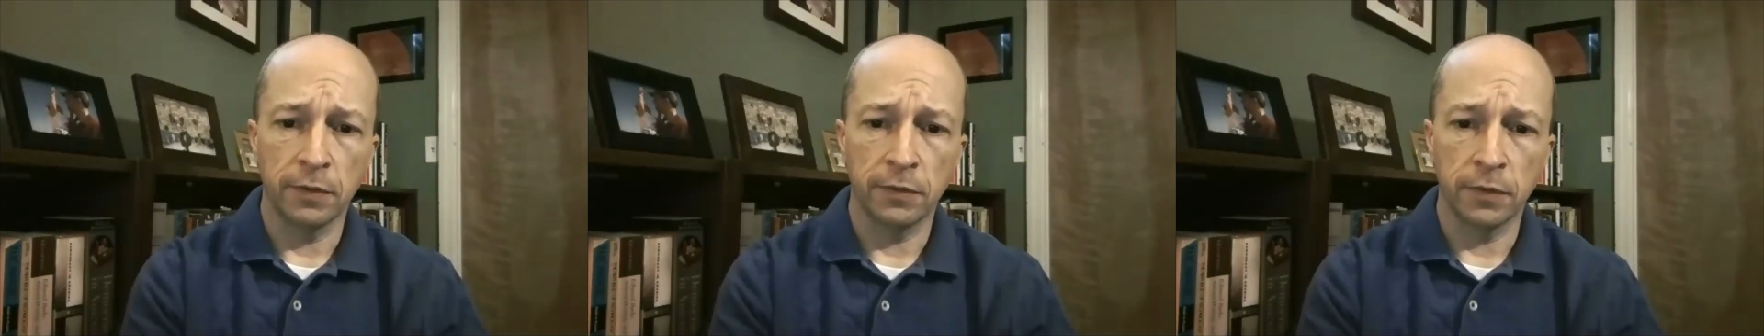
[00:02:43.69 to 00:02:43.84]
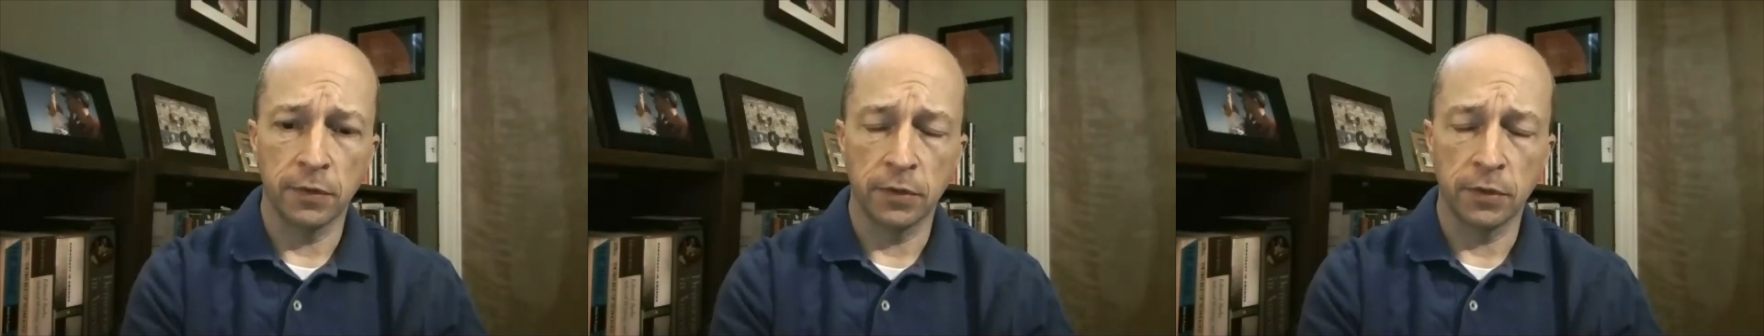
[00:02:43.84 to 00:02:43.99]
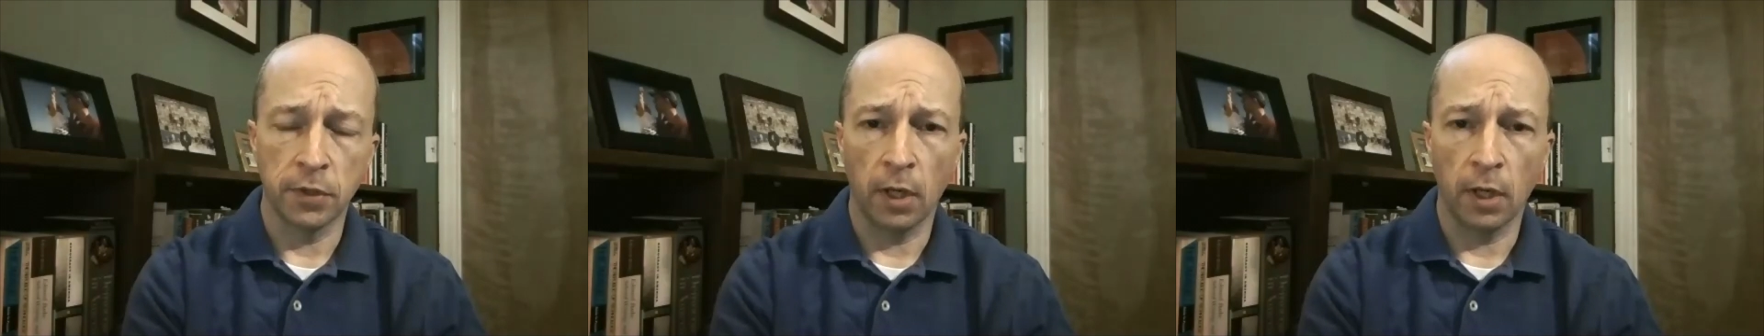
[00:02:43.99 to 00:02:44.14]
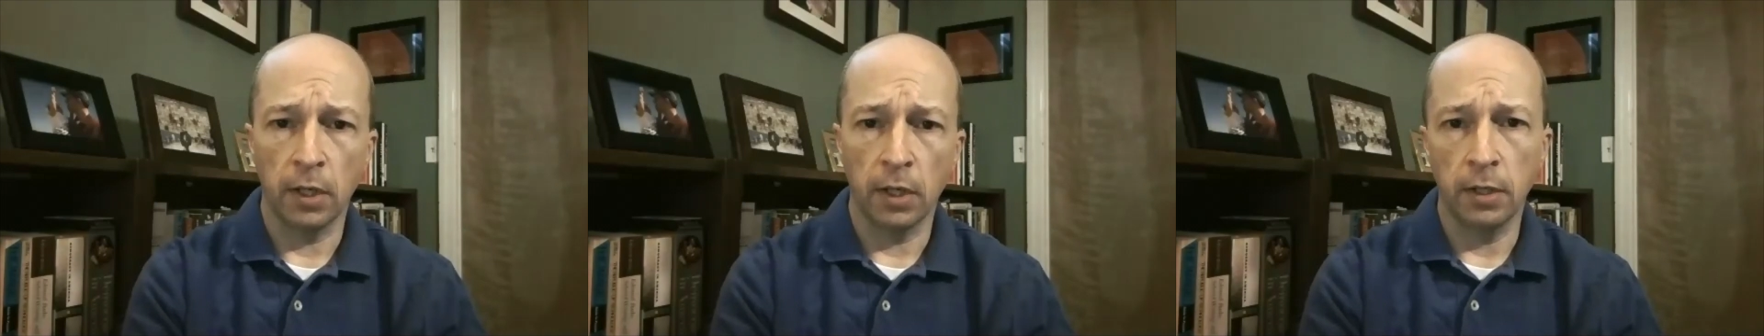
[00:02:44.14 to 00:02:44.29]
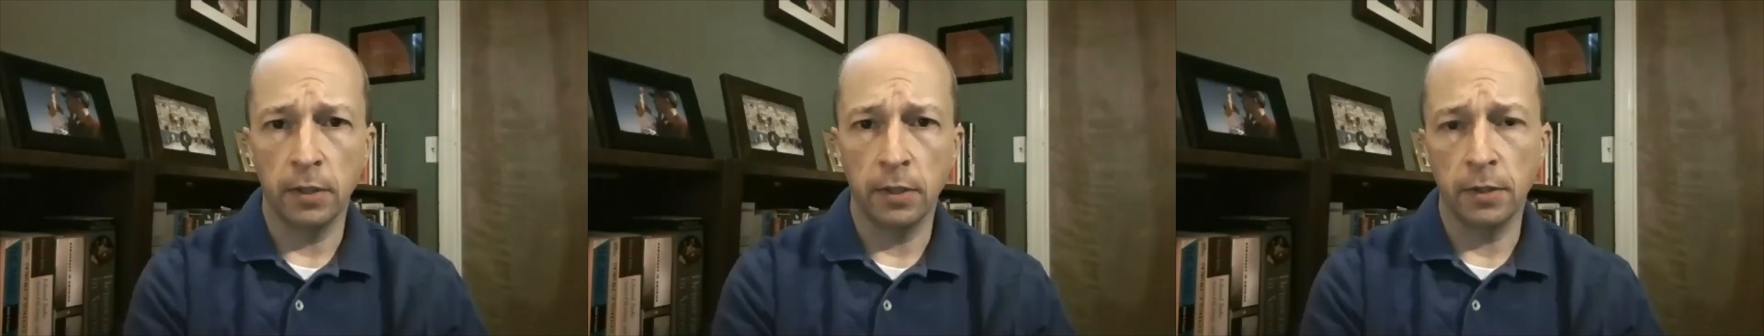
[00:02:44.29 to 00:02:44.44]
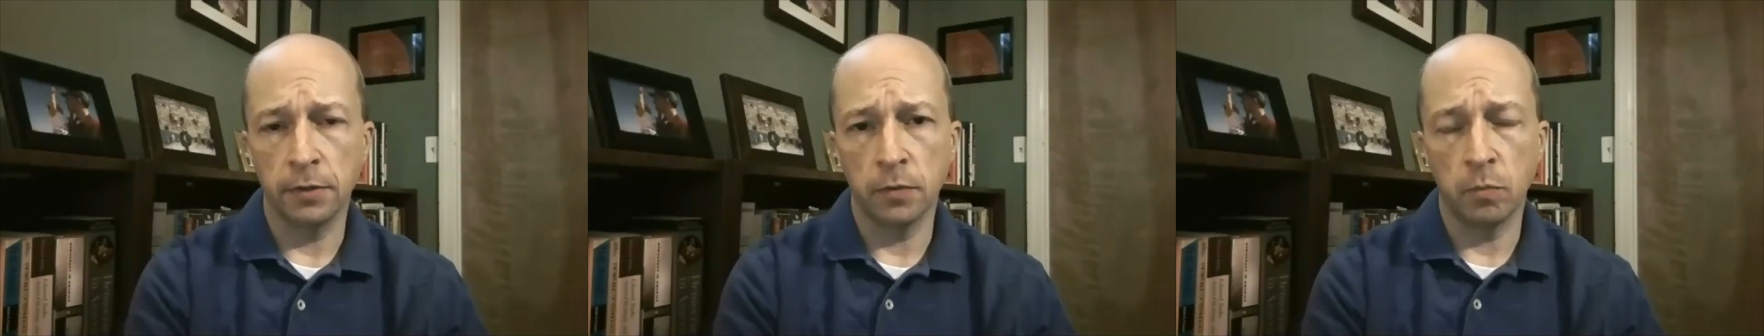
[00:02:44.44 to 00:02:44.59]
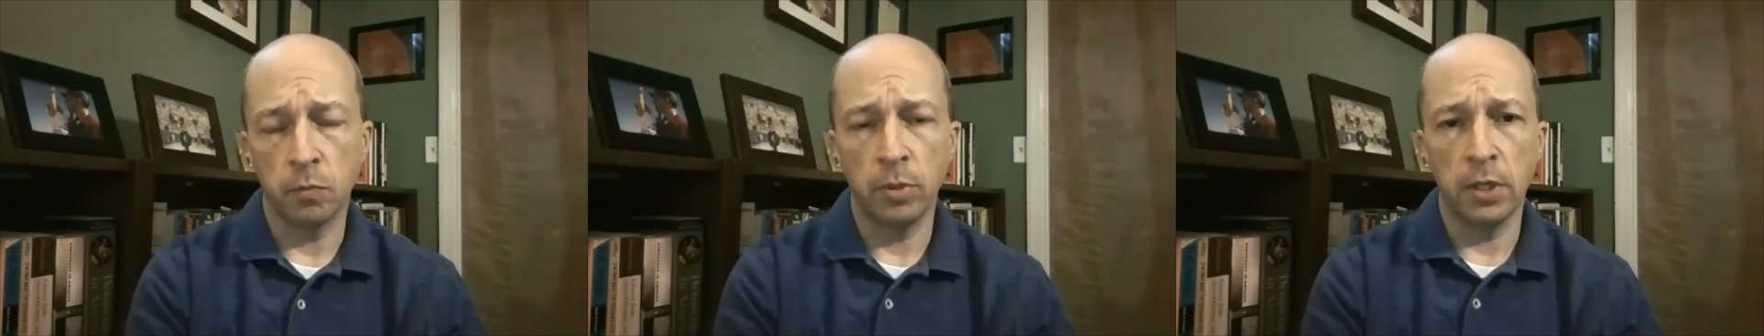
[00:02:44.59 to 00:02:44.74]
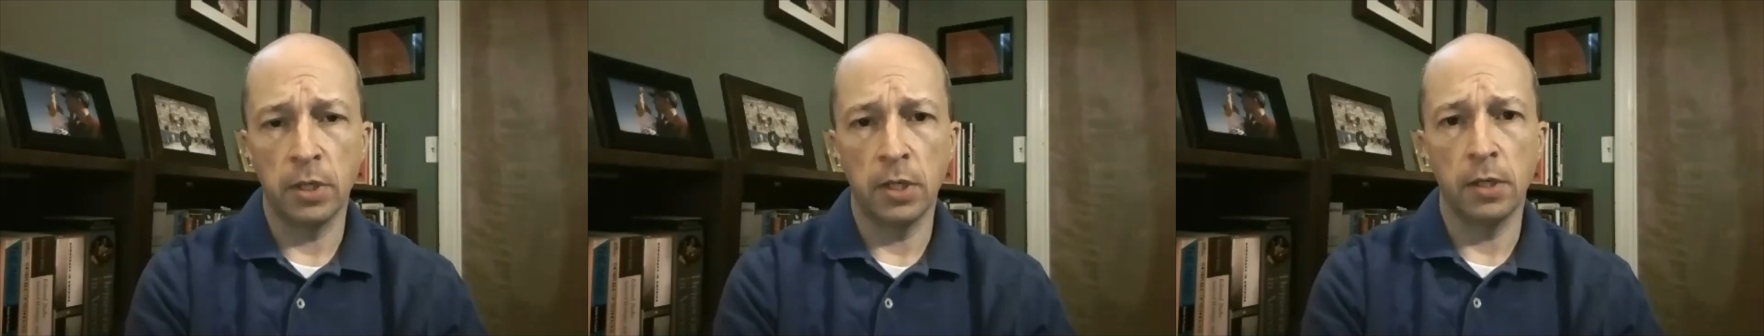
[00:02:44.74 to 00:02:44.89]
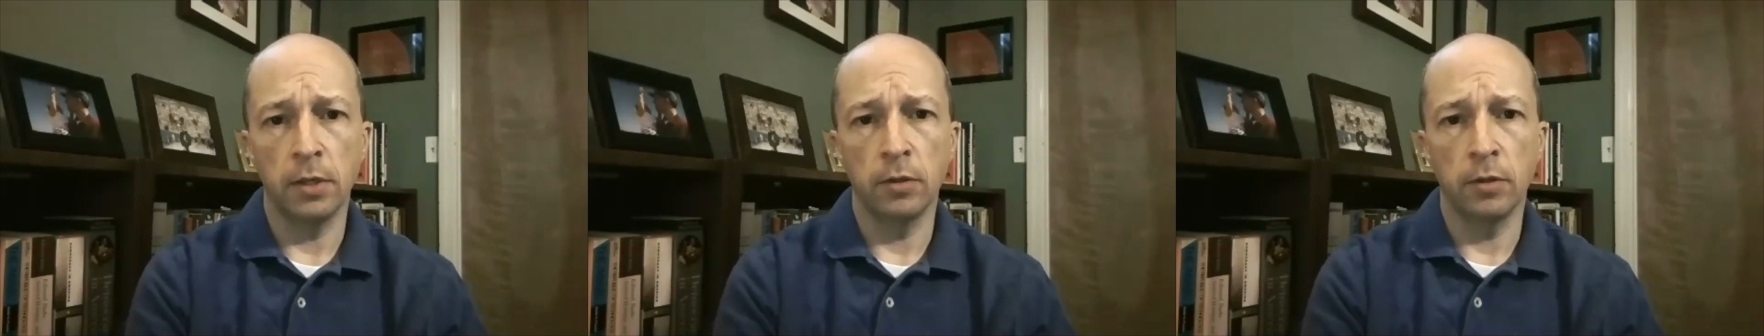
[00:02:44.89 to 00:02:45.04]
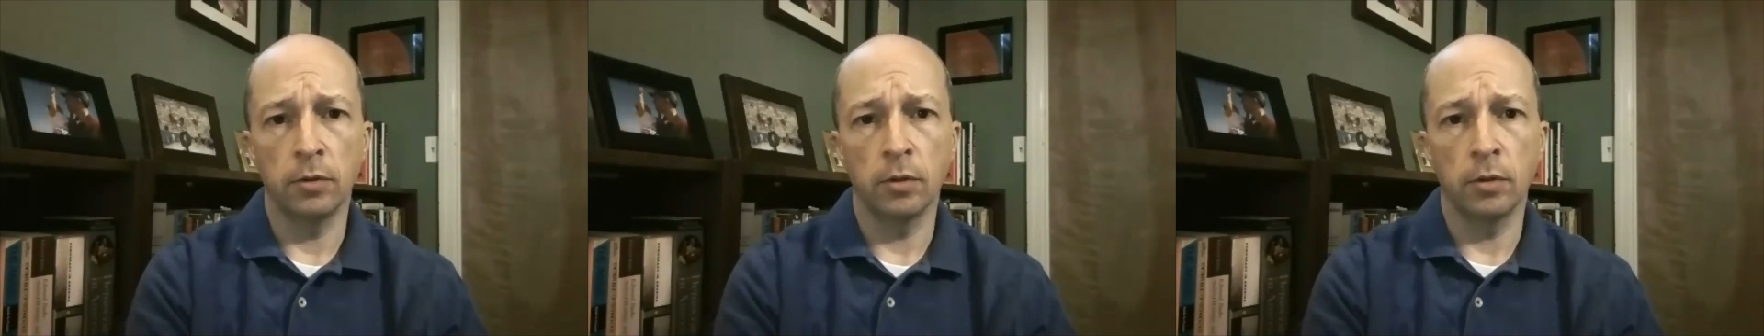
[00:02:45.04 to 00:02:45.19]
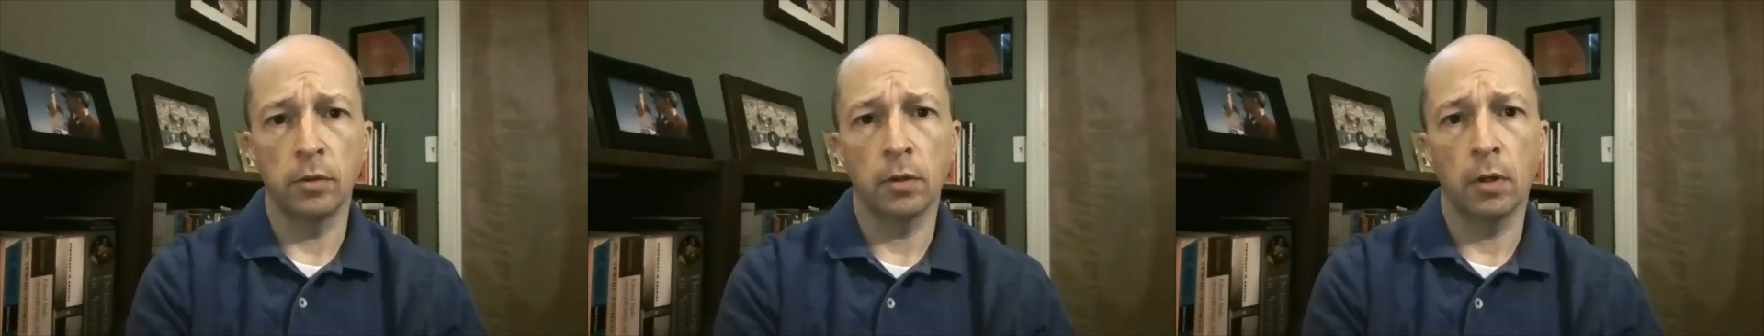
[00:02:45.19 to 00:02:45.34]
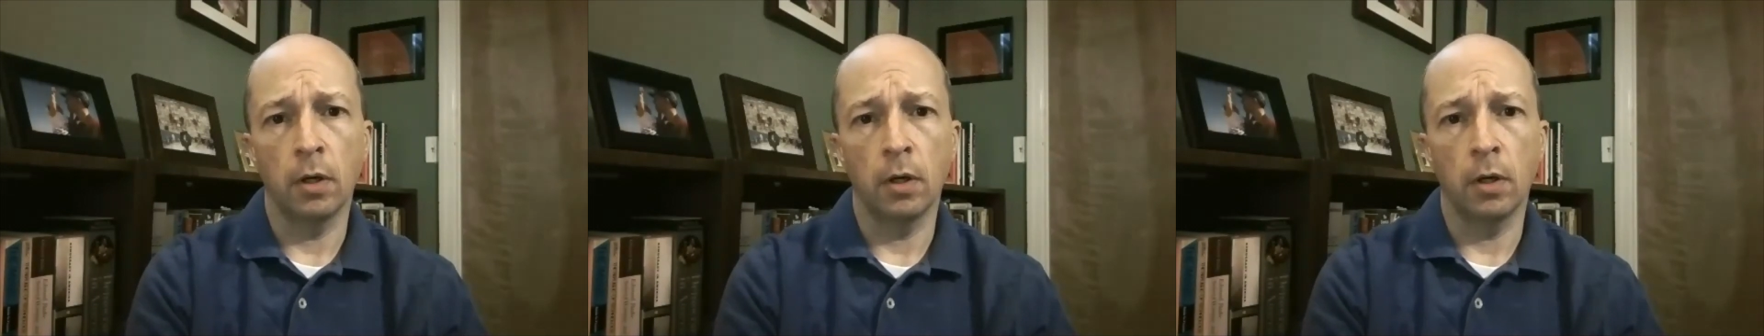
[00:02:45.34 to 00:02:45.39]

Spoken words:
society is being